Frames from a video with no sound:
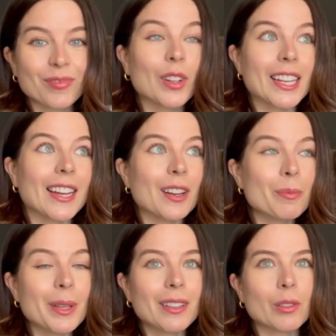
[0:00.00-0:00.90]
well, I can't
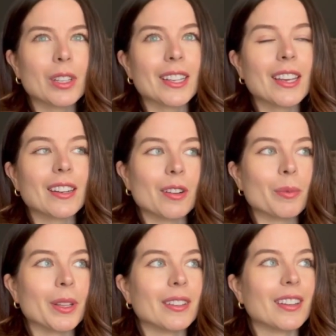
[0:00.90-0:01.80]
help it. Well, I can't help
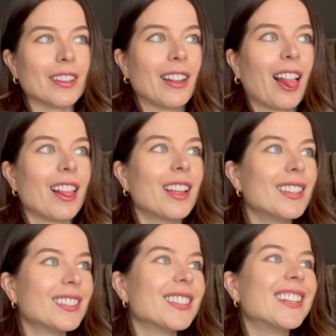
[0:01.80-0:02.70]

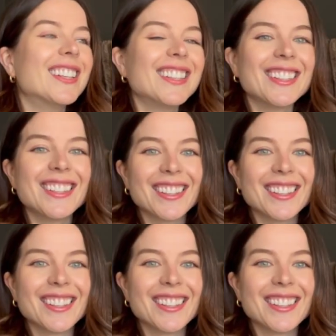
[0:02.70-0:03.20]
it.